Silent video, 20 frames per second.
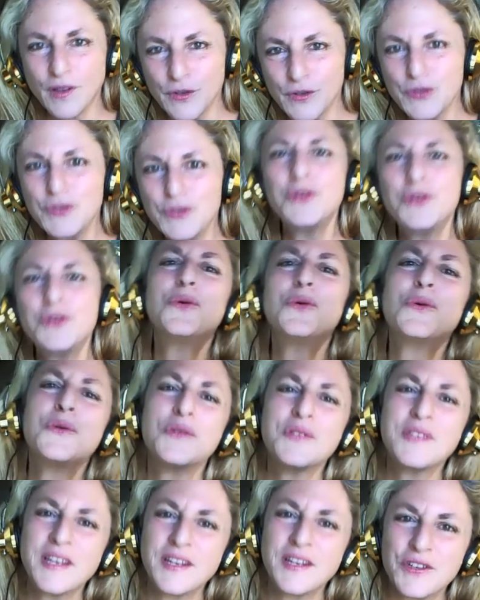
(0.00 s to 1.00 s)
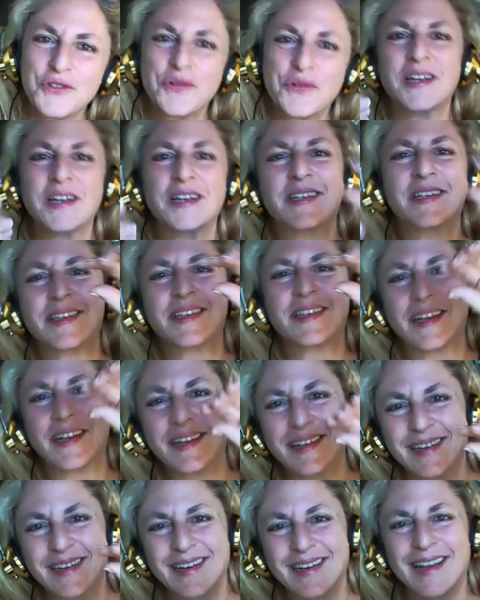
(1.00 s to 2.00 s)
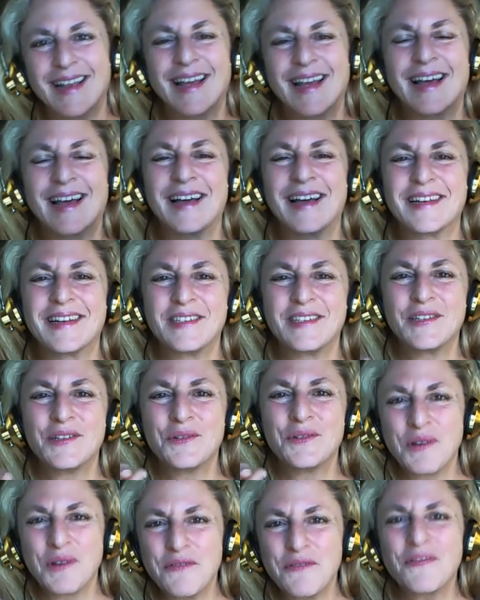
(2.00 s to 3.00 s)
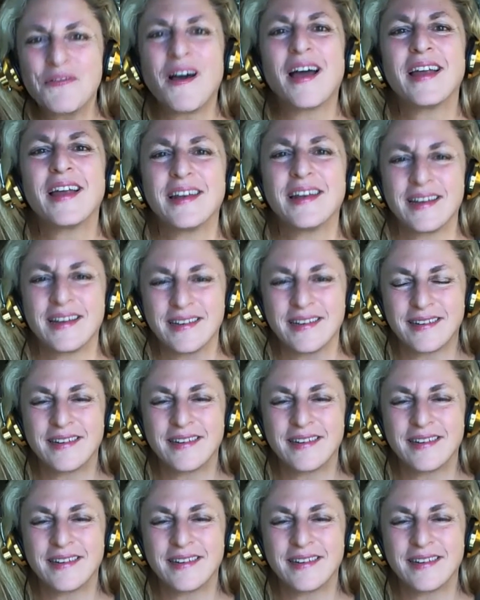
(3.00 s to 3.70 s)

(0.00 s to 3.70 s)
tools and tricks and to refine it